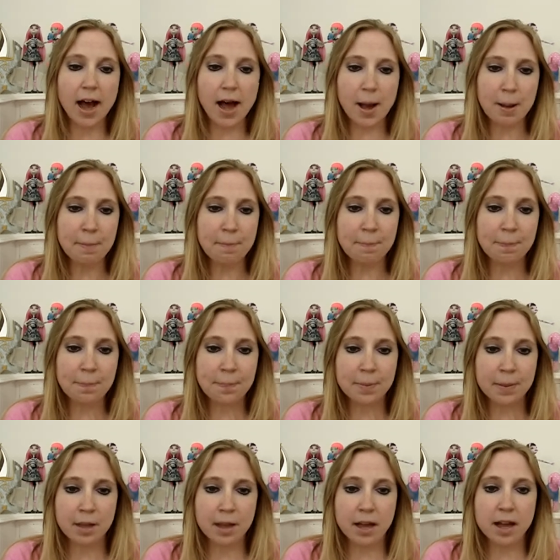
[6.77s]
Um,
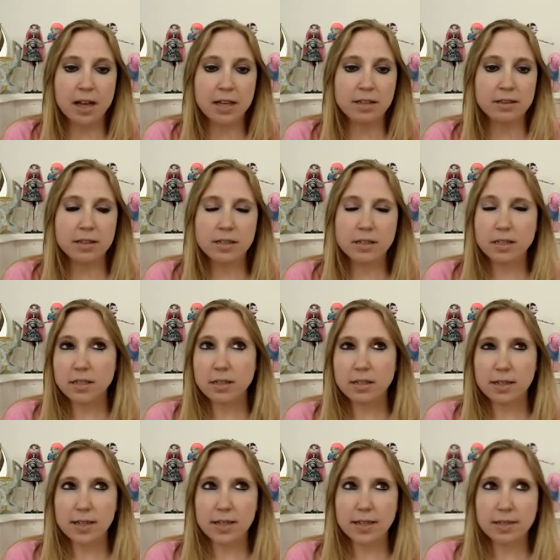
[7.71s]

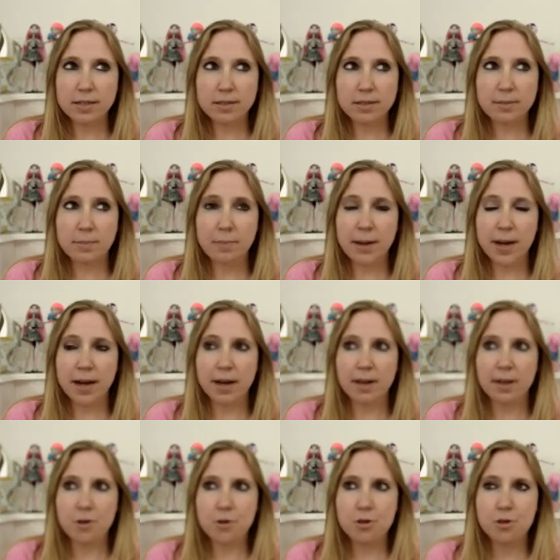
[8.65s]
this is my